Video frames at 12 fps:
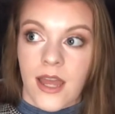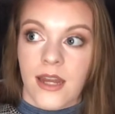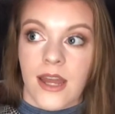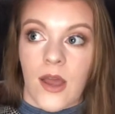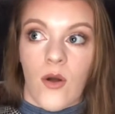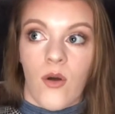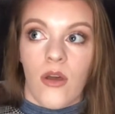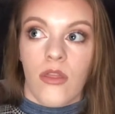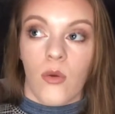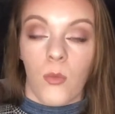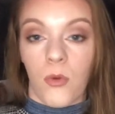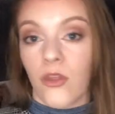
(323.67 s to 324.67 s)
Now,
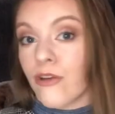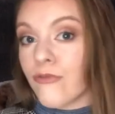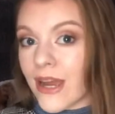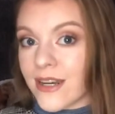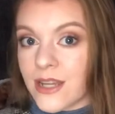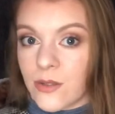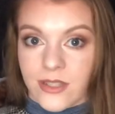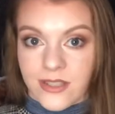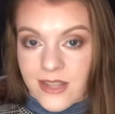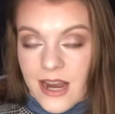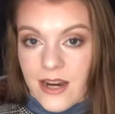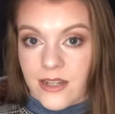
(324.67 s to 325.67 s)
the mother ran
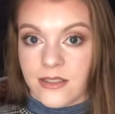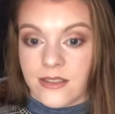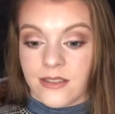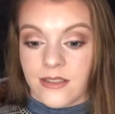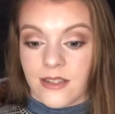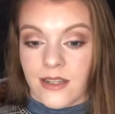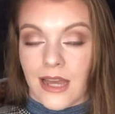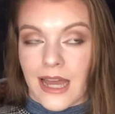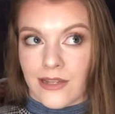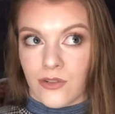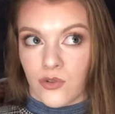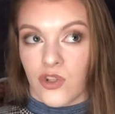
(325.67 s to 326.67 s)
downstairs
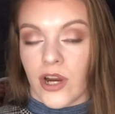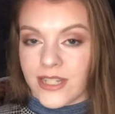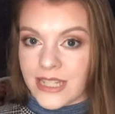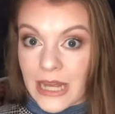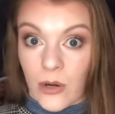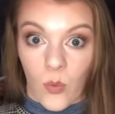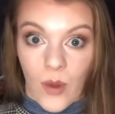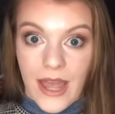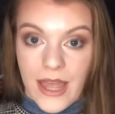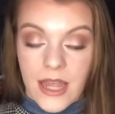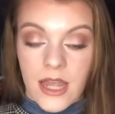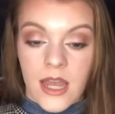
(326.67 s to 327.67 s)
and tried to get
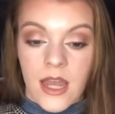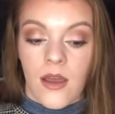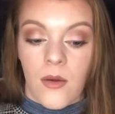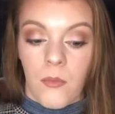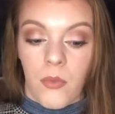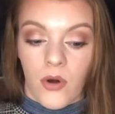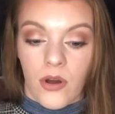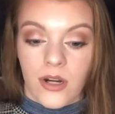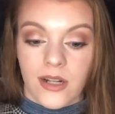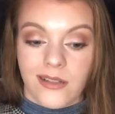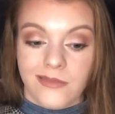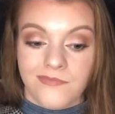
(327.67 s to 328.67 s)
away,
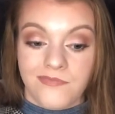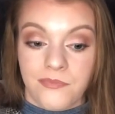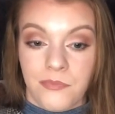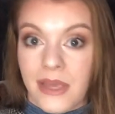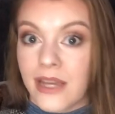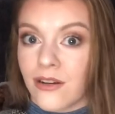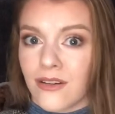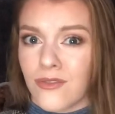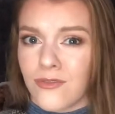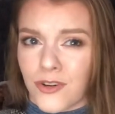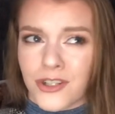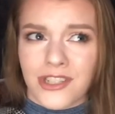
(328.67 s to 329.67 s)
but Mick
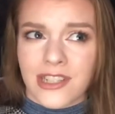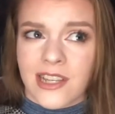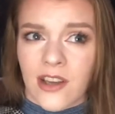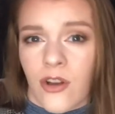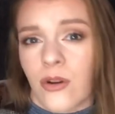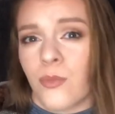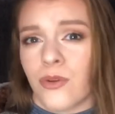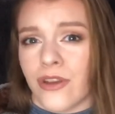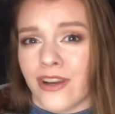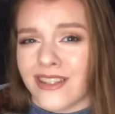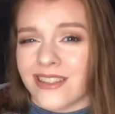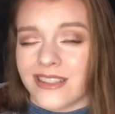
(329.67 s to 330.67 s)
unfortunately caught up with
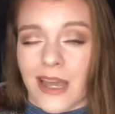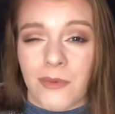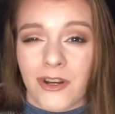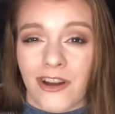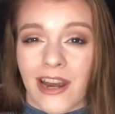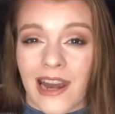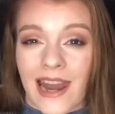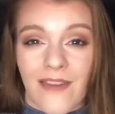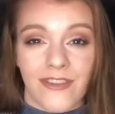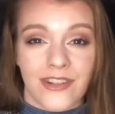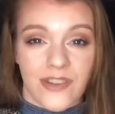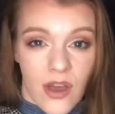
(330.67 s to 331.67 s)
her and stabbed her
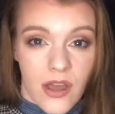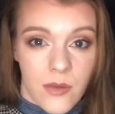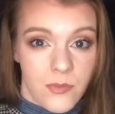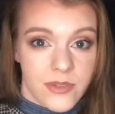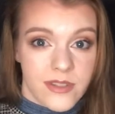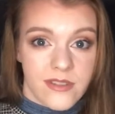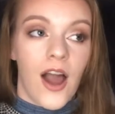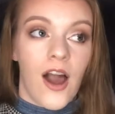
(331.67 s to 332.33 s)
11 times.